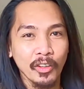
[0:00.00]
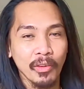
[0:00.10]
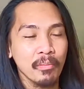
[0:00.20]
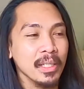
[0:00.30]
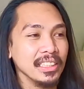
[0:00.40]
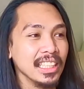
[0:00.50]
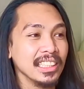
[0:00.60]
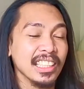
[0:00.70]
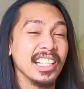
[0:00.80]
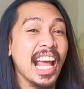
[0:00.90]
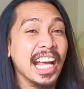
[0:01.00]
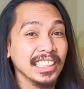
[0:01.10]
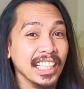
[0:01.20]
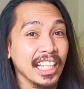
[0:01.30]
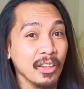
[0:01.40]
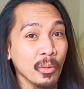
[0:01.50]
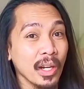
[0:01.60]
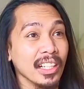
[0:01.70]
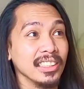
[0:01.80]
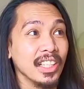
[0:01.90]
of a business and asking
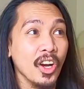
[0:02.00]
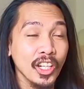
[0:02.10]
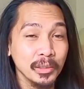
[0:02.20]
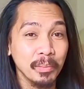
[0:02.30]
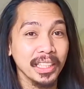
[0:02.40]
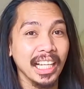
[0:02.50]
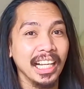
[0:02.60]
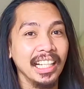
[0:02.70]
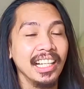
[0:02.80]
where is the hospital.